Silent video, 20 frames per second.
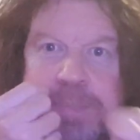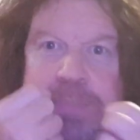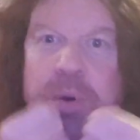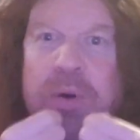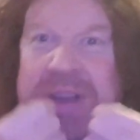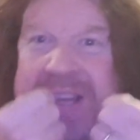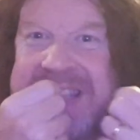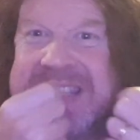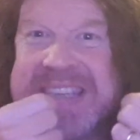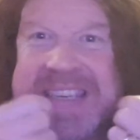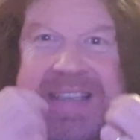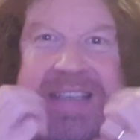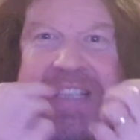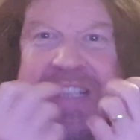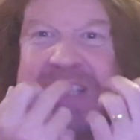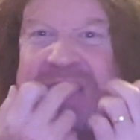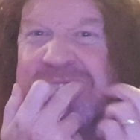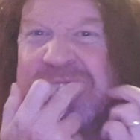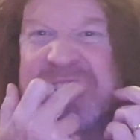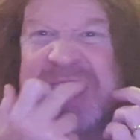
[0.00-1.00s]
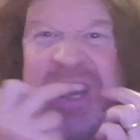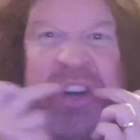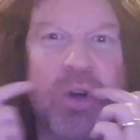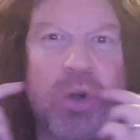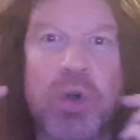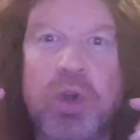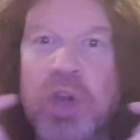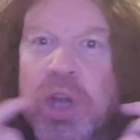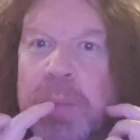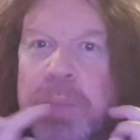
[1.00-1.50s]
pointy. They're
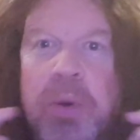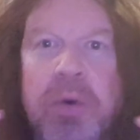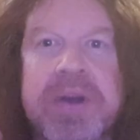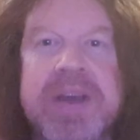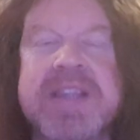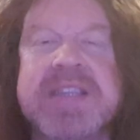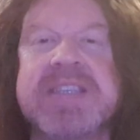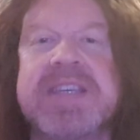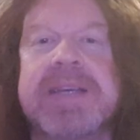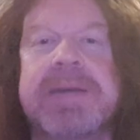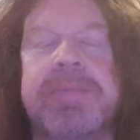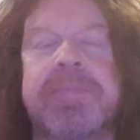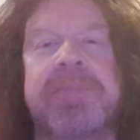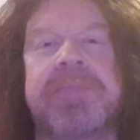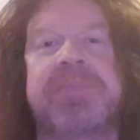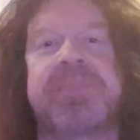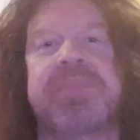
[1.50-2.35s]
all pointy.